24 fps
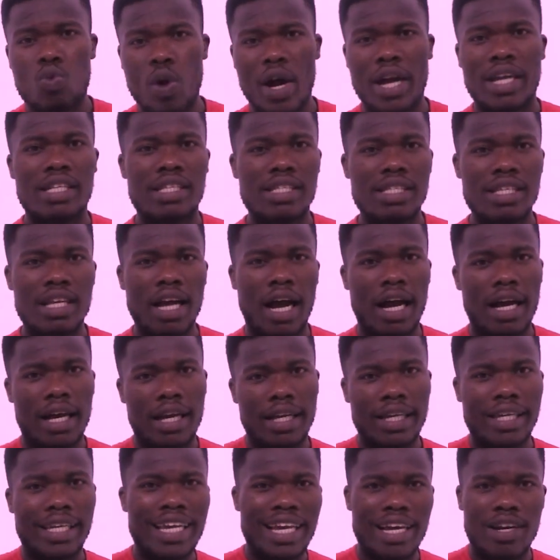why it's here
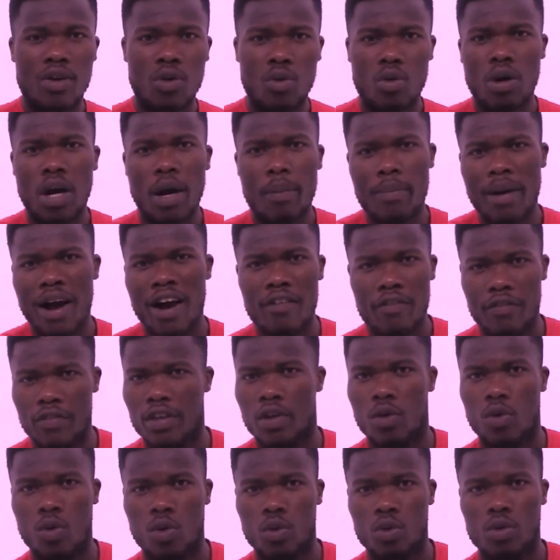again, or crab off
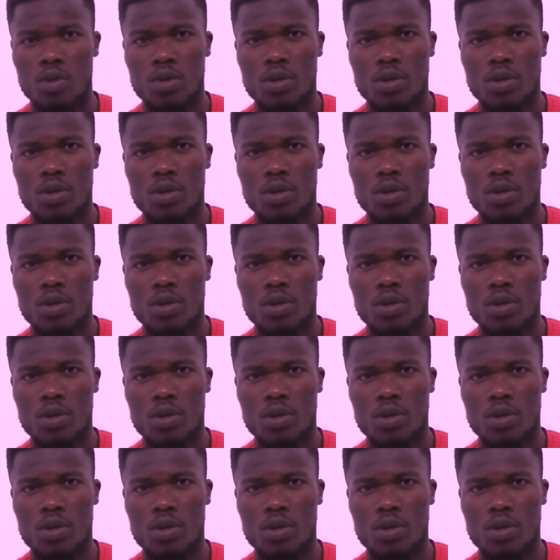you.